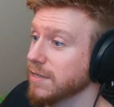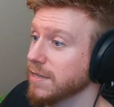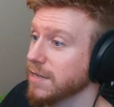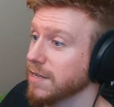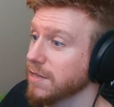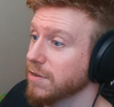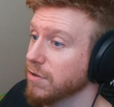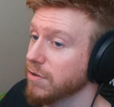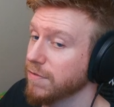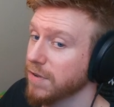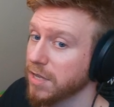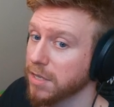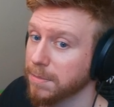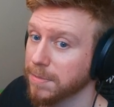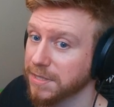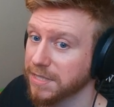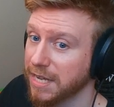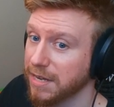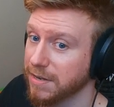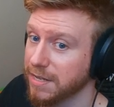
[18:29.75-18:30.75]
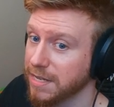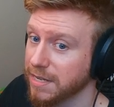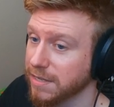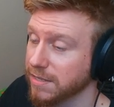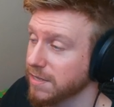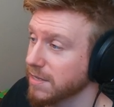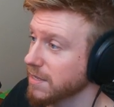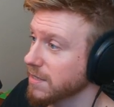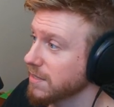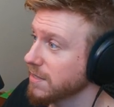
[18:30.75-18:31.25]
They're available down here,
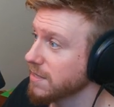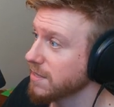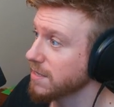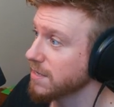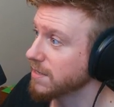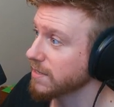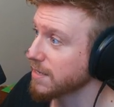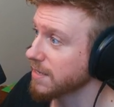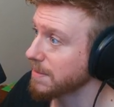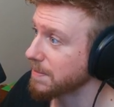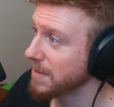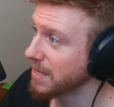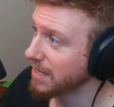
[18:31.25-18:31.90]
so you can see these